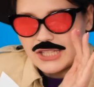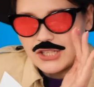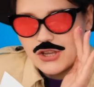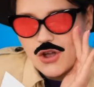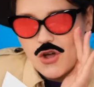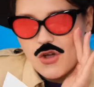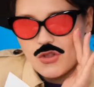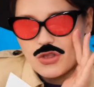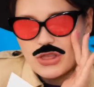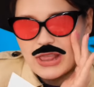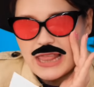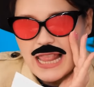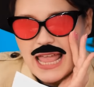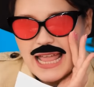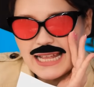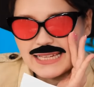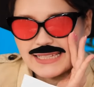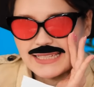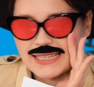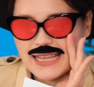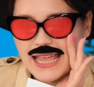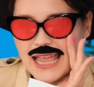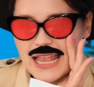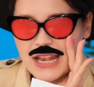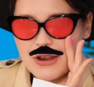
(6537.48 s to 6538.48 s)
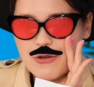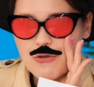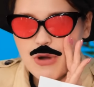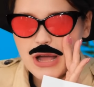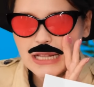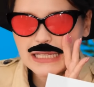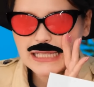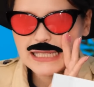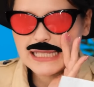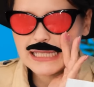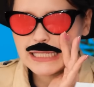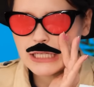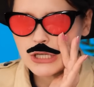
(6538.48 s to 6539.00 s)
Don't let anyone
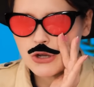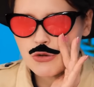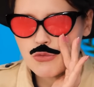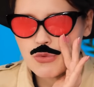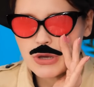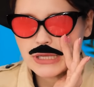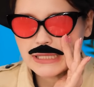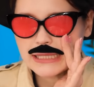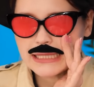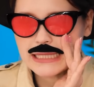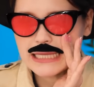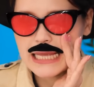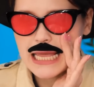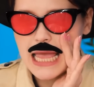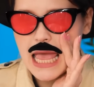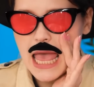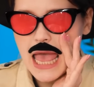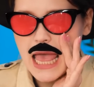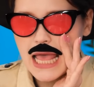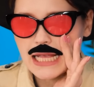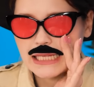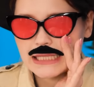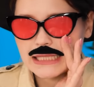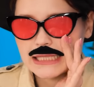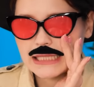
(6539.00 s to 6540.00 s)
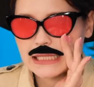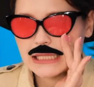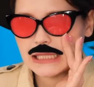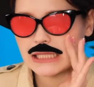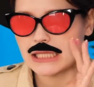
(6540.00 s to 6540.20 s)
see you with this.